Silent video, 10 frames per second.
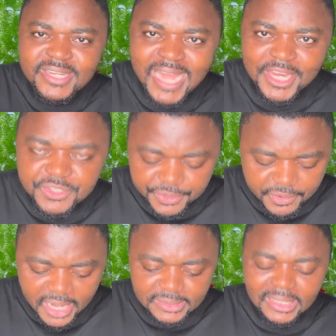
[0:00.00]

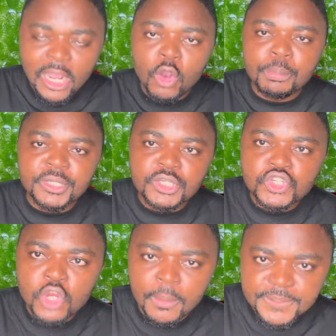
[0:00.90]
Nigerians that are opening
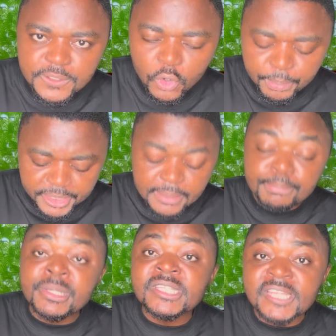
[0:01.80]
shops, opening
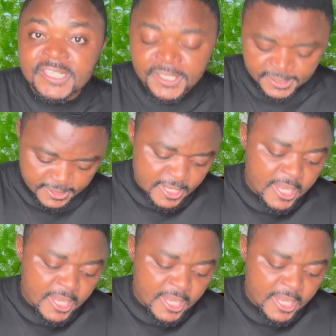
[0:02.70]
businesses,